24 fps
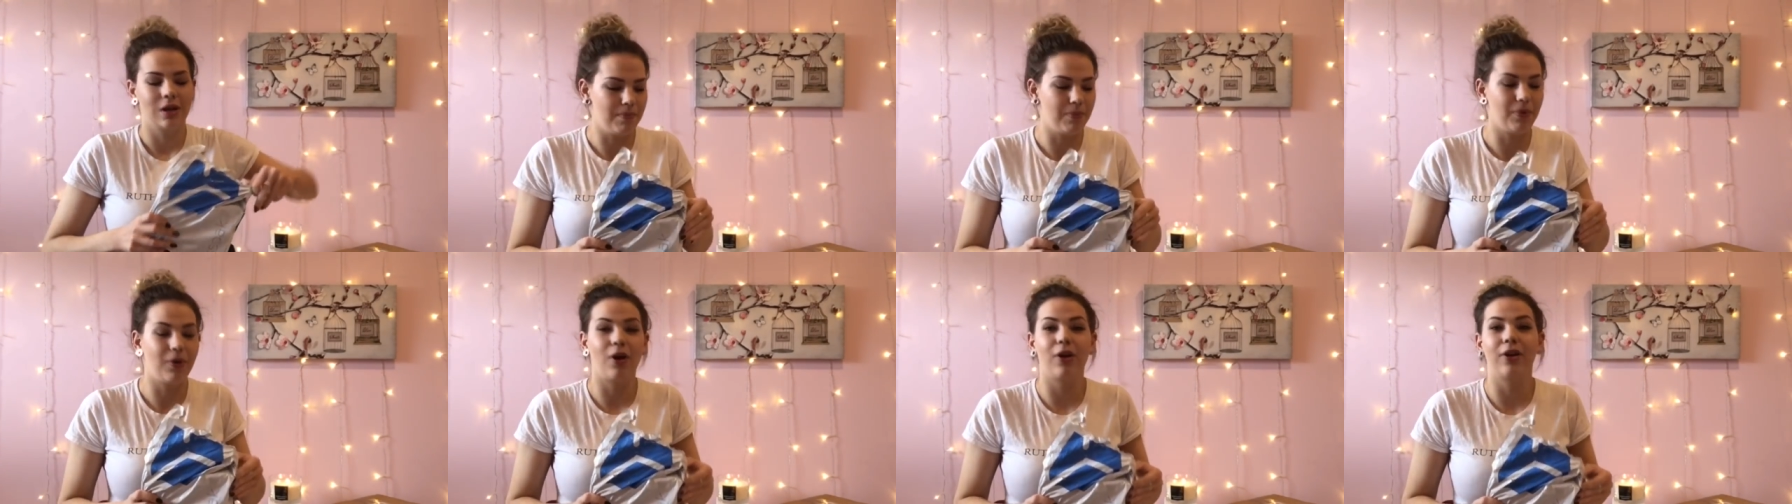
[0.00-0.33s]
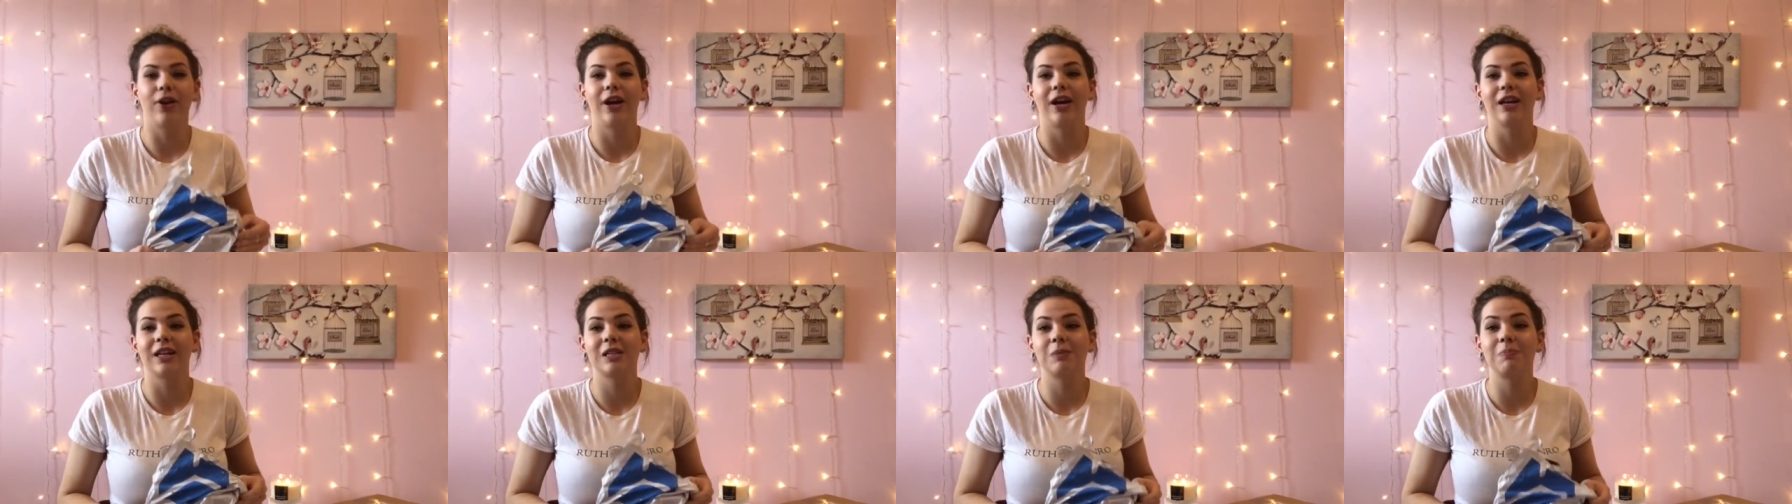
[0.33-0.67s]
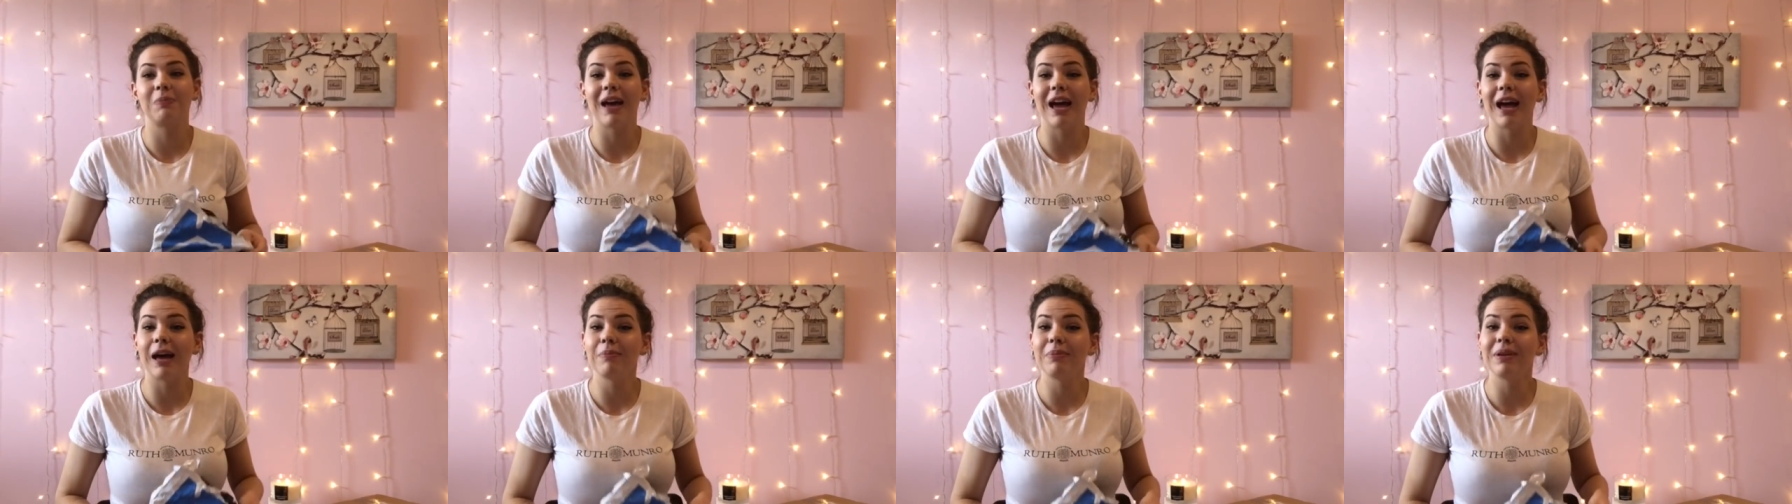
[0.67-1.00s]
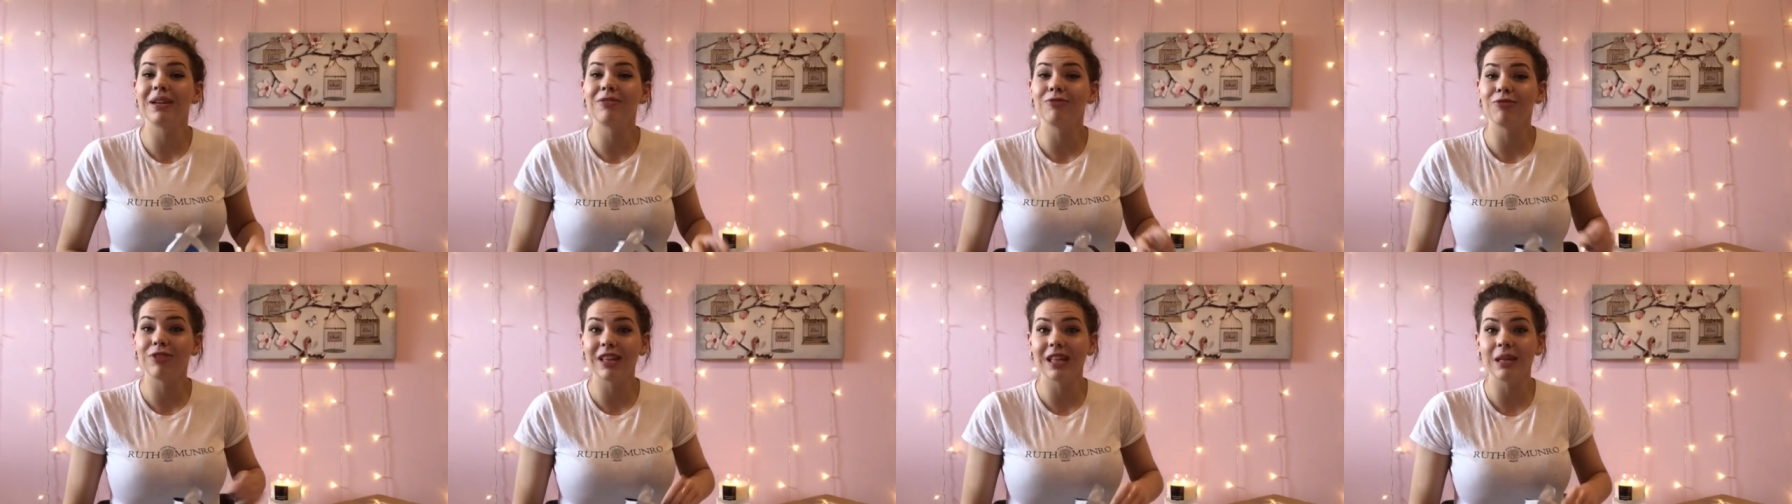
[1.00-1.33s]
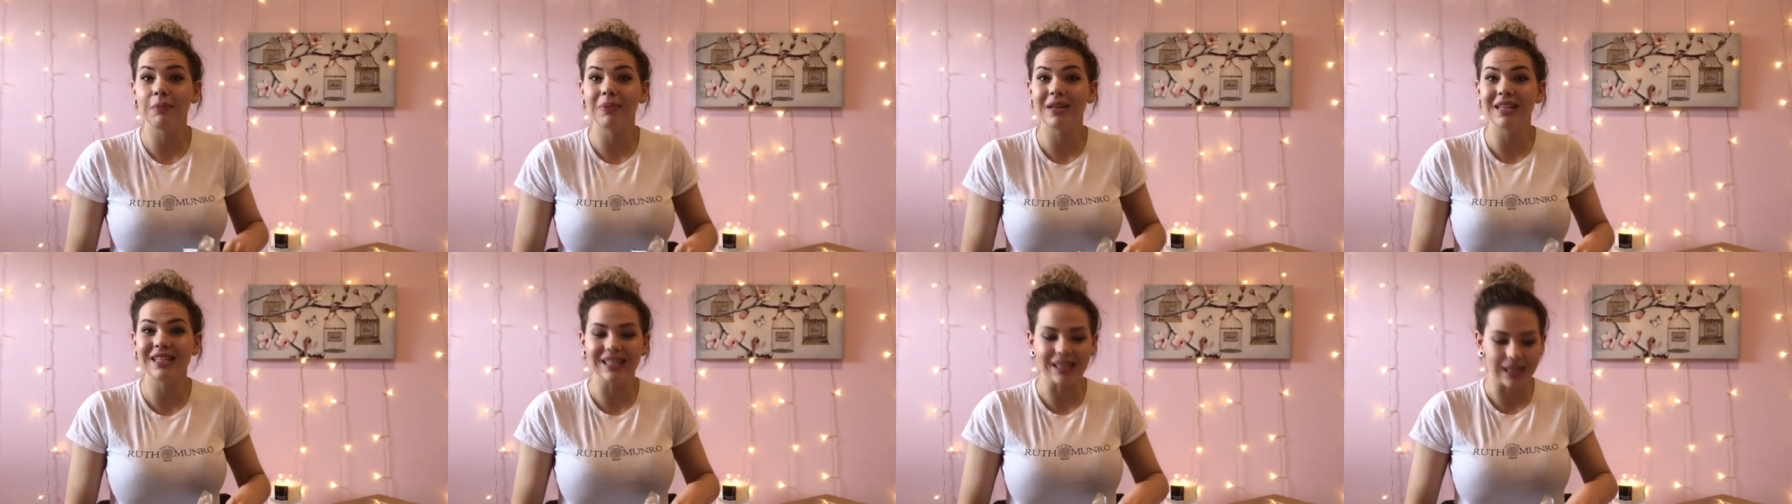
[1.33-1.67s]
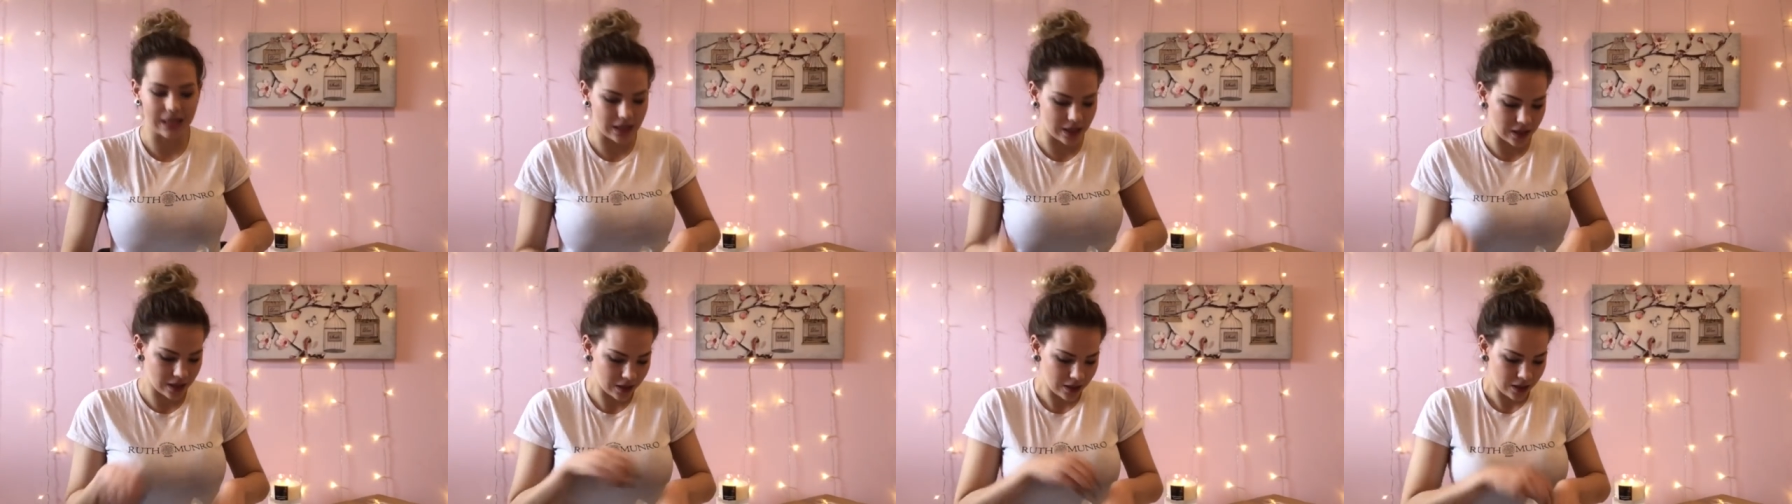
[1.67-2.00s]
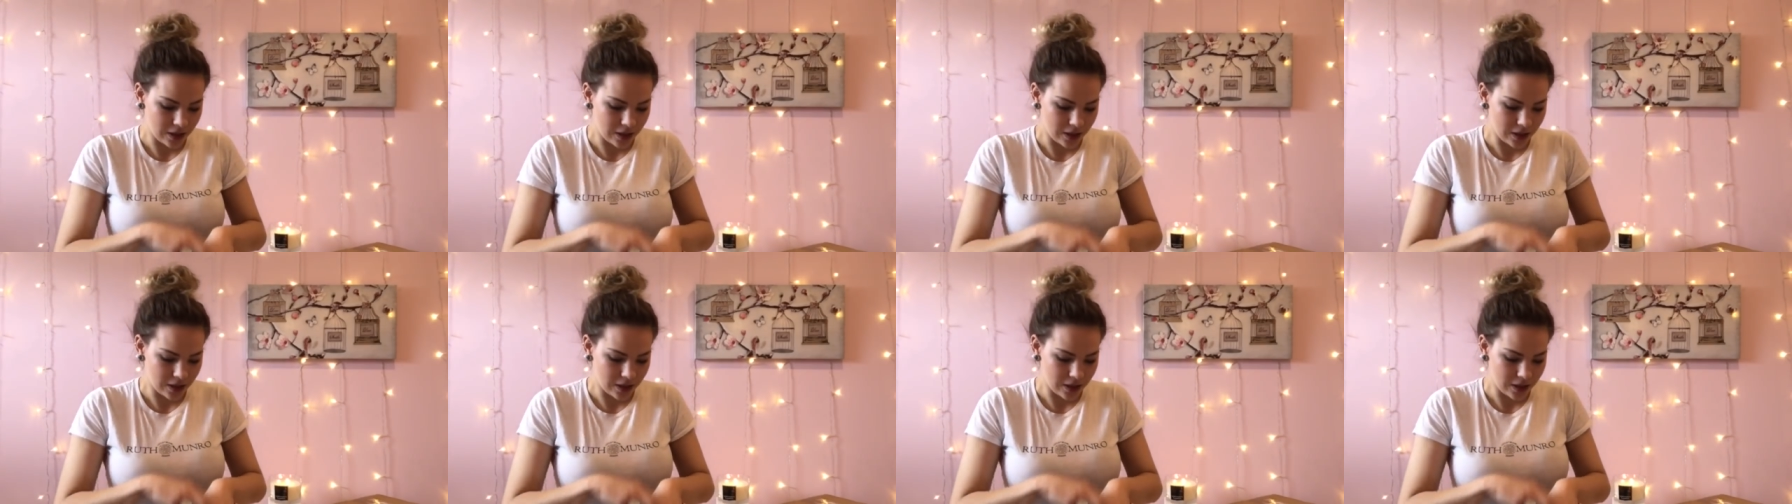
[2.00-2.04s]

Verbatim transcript: products that I've been really busy.